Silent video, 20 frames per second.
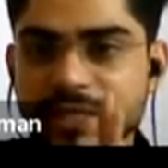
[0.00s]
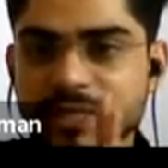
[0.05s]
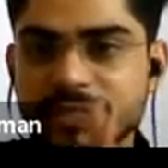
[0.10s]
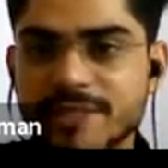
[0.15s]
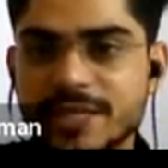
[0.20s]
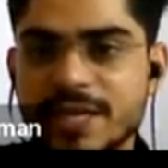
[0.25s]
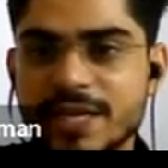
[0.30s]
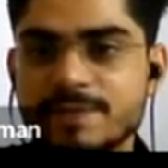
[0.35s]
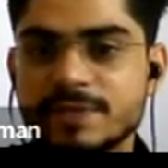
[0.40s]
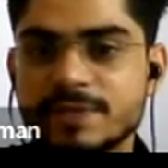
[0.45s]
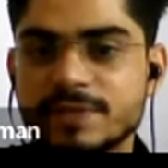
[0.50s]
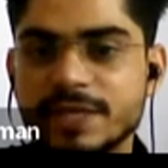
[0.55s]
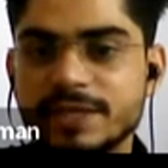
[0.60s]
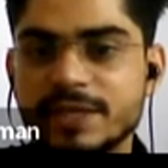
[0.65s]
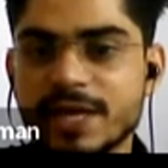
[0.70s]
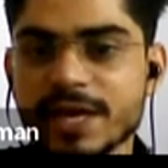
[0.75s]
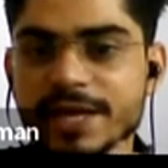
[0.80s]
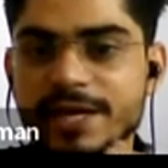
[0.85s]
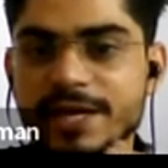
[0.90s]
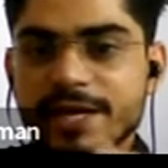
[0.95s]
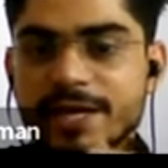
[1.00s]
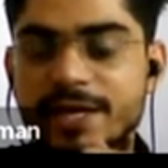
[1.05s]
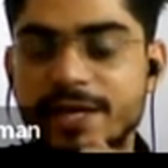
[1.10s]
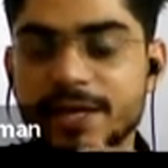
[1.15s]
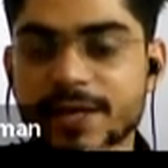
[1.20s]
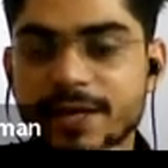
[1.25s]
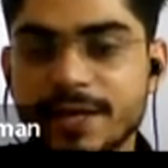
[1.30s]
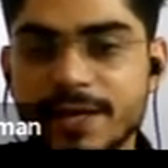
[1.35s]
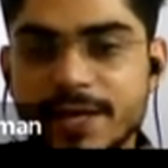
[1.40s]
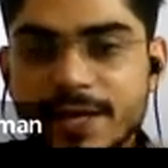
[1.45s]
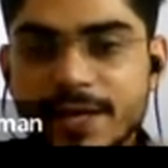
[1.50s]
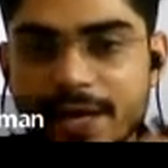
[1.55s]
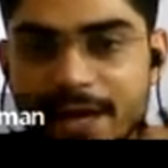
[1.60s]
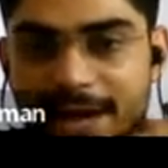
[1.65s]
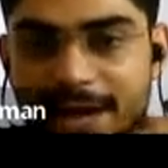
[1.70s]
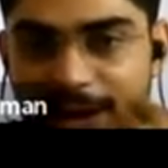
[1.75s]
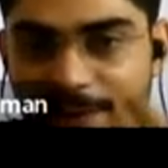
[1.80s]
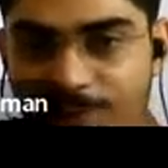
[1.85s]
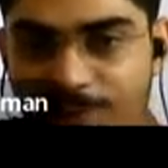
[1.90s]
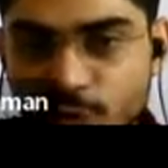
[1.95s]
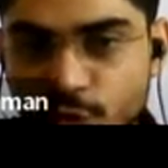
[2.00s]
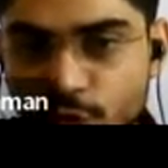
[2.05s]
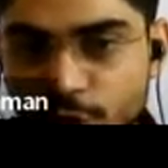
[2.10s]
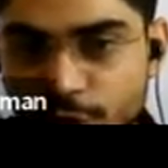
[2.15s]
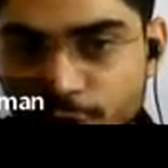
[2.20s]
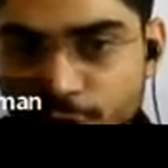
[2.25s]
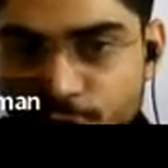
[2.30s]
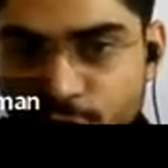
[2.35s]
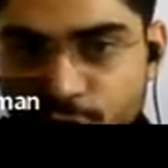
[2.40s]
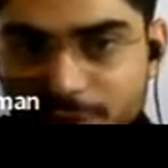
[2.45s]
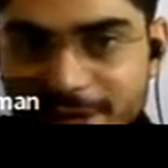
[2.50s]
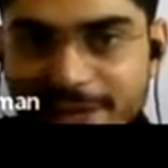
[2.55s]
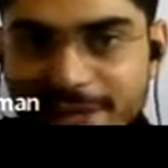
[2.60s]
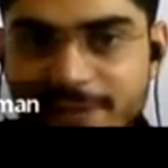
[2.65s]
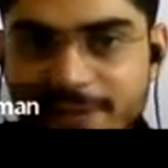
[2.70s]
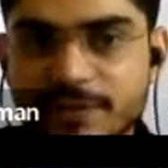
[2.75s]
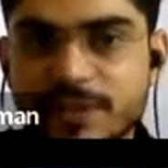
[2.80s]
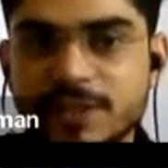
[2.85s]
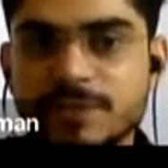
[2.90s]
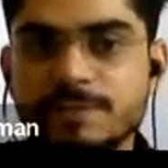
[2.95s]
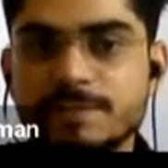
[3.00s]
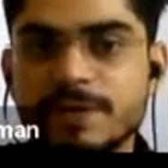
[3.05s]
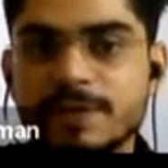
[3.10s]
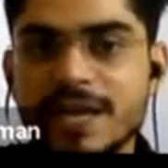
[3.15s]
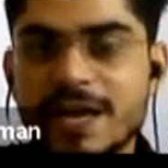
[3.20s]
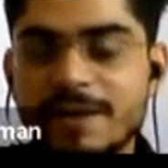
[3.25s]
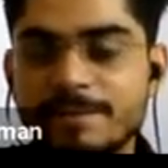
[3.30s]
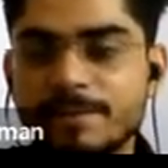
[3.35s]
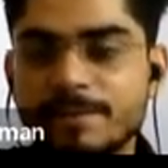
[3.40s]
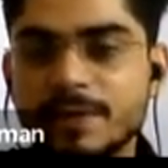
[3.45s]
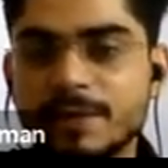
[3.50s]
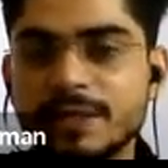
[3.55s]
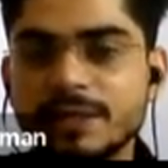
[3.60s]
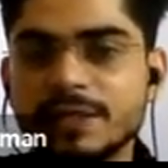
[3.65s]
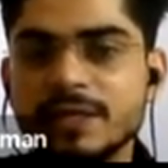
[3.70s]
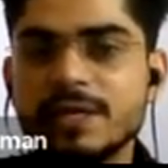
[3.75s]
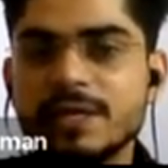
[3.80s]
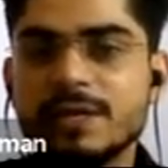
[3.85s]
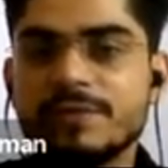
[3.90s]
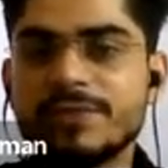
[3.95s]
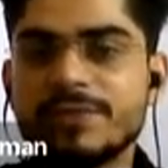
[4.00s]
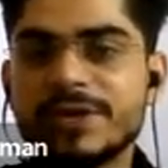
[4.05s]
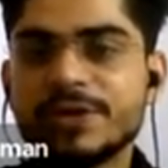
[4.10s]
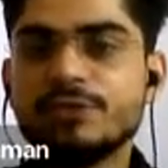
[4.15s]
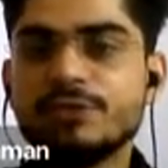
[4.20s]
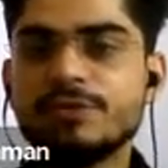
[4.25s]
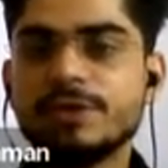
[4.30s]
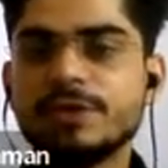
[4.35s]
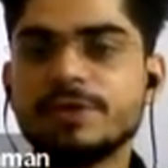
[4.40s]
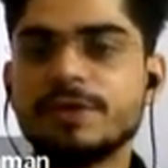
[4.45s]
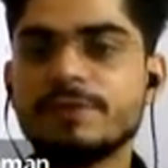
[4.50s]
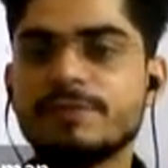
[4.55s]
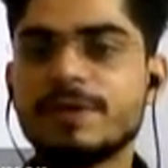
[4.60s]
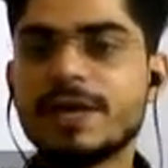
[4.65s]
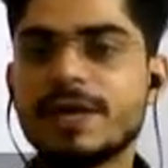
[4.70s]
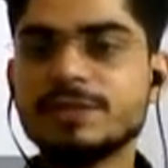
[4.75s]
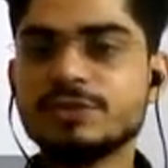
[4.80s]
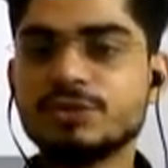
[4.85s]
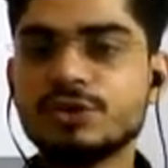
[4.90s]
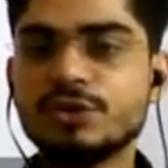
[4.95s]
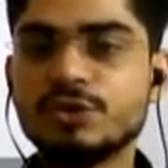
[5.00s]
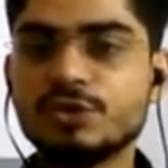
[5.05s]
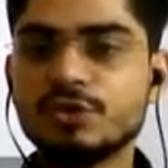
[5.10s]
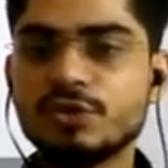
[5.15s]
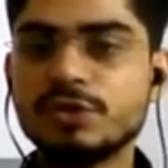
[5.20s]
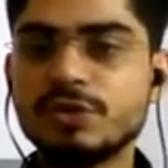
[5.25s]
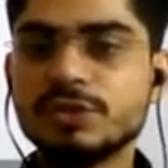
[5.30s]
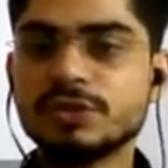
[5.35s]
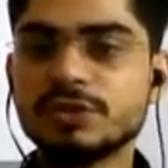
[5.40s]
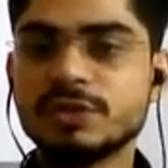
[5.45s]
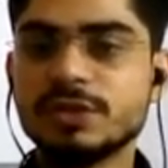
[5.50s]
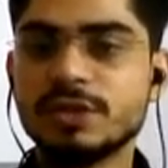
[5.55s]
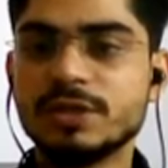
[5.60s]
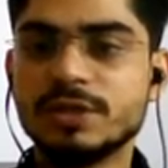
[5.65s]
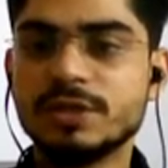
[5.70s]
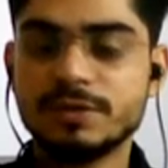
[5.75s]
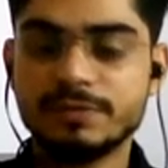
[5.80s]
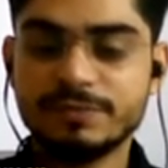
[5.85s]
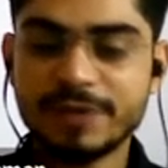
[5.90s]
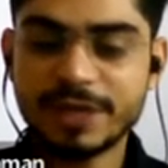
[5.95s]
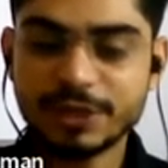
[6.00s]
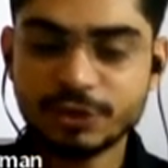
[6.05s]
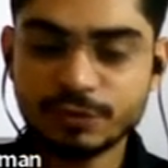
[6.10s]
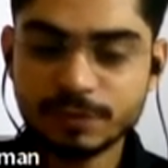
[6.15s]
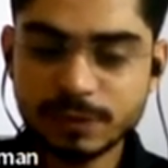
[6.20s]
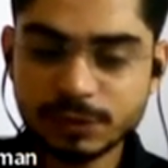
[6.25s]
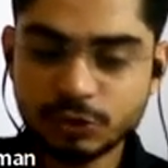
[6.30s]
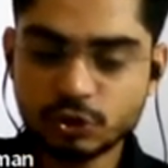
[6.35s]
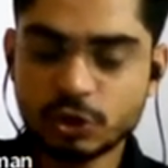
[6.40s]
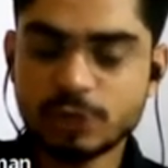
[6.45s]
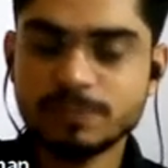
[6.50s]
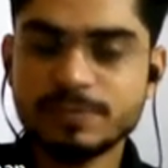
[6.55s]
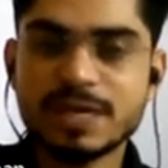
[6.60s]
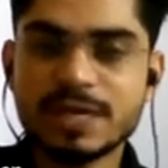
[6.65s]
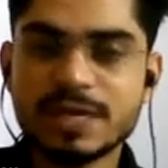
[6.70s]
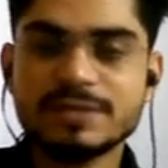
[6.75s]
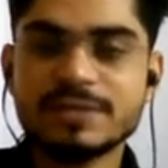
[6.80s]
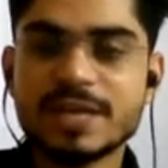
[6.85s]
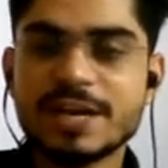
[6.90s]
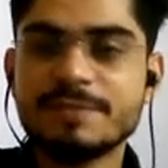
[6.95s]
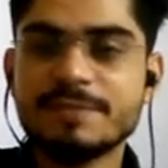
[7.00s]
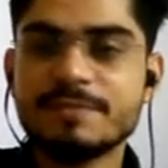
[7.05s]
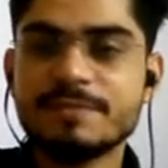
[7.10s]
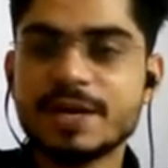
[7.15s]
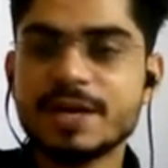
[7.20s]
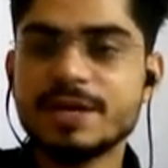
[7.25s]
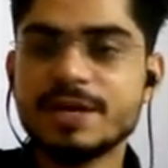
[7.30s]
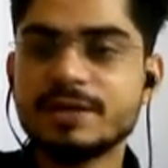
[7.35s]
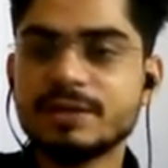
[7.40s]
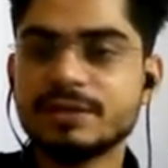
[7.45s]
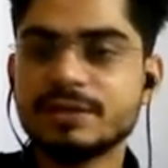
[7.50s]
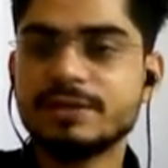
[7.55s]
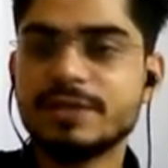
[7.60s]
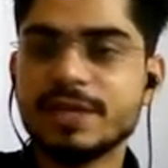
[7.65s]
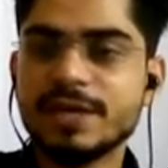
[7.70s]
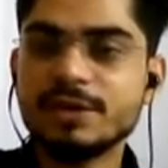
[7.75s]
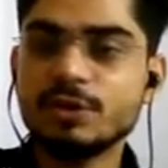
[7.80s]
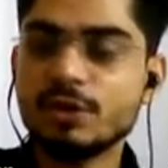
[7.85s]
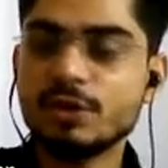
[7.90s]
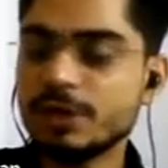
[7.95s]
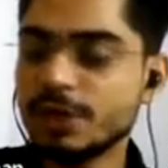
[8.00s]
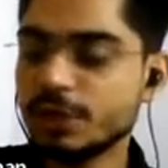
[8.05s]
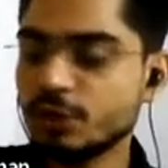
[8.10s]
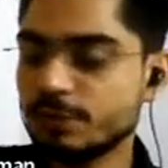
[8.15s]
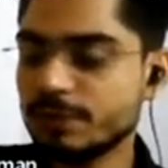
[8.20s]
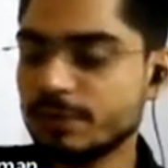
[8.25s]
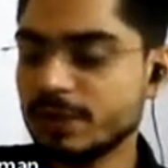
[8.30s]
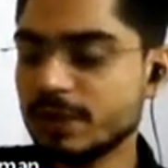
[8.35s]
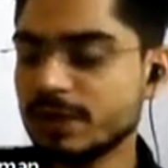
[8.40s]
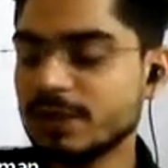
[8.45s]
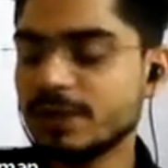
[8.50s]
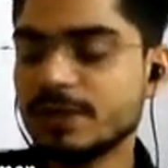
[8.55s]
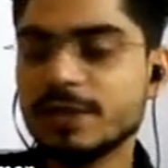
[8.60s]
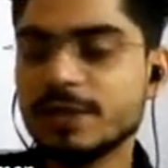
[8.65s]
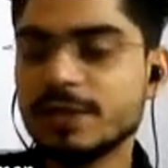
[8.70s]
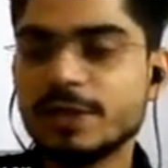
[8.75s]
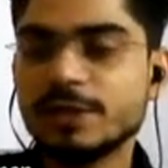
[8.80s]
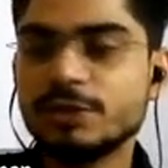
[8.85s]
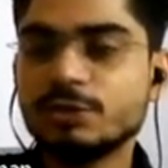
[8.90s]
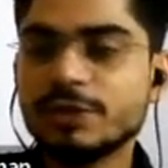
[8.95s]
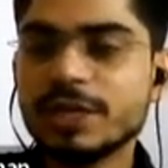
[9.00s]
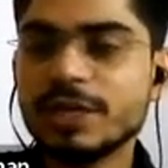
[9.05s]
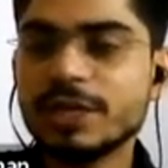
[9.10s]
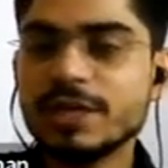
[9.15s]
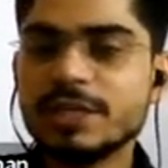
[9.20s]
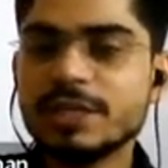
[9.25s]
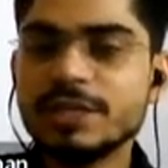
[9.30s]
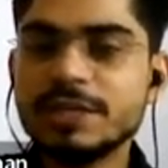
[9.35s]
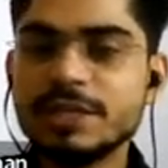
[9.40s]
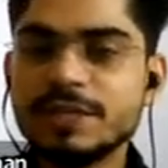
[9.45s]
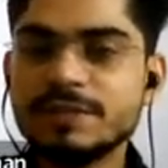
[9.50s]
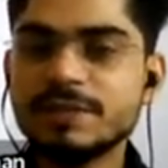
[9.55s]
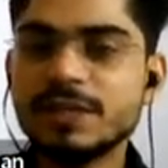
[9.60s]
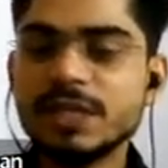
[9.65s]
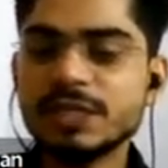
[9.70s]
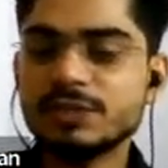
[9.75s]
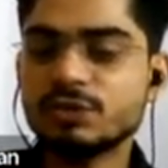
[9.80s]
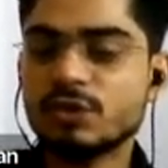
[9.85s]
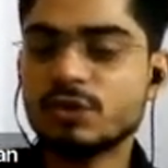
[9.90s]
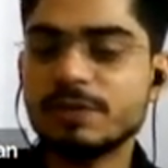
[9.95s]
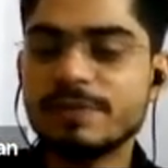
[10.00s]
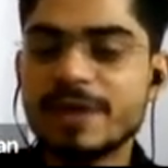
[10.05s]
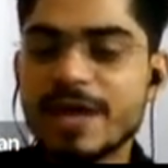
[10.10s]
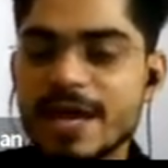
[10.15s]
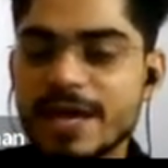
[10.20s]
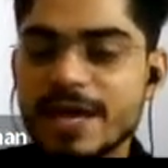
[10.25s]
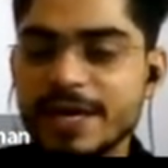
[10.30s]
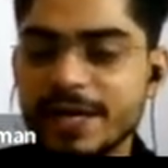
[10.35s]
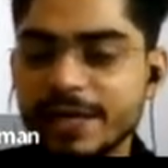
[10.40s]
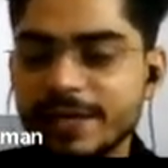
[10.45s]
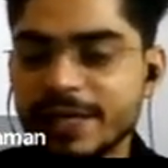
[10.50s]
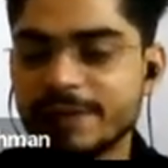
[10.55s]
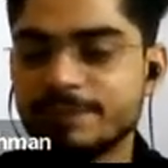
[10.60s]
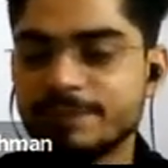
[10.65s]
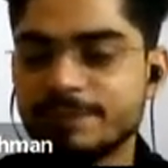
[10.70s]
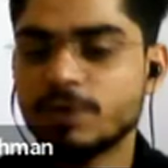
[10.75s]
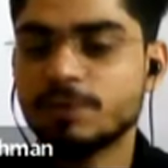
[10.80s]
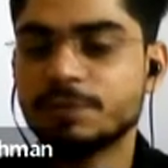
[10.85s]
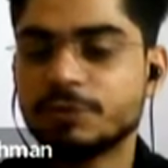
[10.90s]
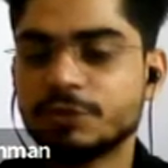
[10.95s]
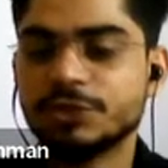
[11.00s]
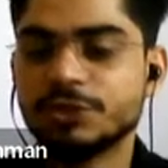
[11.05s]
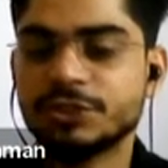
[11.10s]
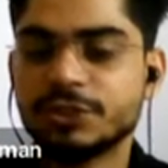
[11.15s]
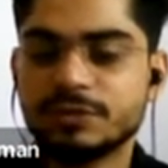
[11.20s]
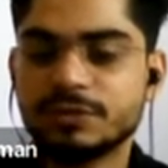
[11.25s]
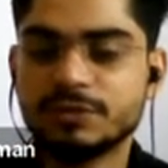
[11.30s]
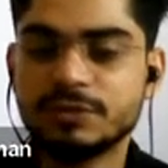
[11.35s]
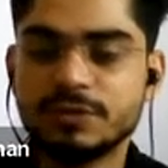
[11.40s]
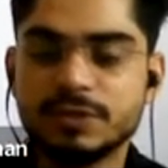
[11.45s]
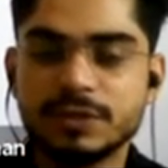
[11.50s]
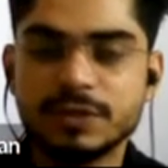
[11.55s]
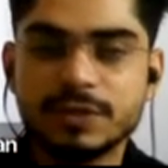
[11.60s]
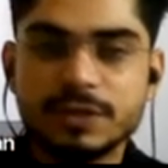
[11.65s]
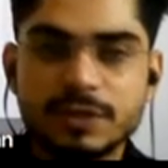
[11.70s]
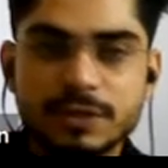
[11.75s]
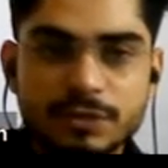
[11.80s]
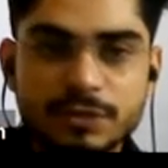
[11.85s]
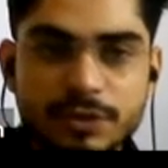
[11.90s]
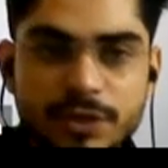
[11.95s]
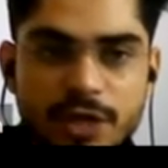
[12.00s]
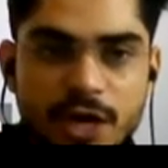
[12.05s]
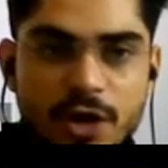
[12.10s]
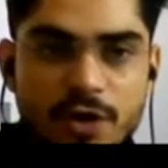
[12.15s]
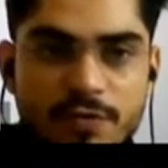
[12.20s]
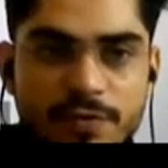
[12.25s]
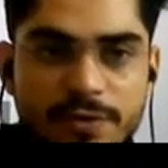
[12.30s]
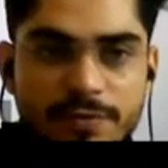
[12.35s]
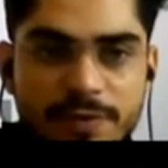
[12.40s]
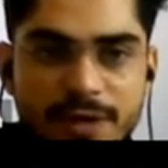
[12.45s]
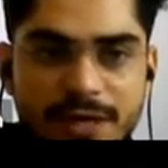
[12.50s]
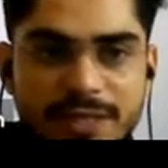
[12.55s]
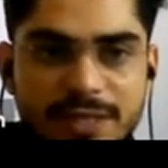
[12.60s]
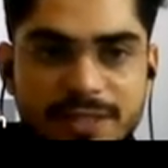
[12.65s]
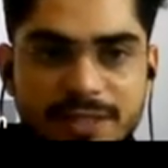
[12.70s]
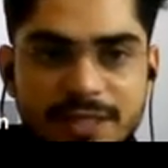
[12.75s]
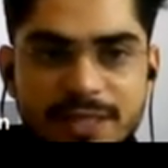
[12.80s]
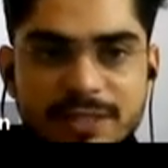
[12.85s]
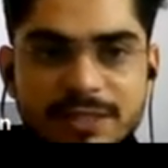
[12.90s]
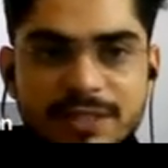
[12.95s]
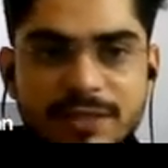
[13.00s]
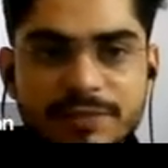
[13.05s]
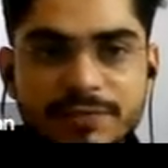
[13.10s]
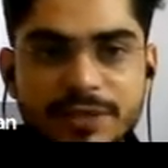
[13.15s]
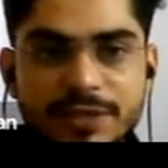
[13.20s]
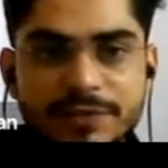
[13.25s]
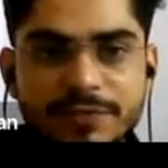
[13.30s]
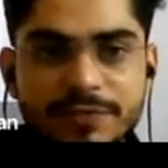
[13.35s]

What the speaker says: the steps that I have told you, and this will happen when you will revise your notes, when you will solve the assignment. Then only you can easily solve any type of question. So now we will discuss some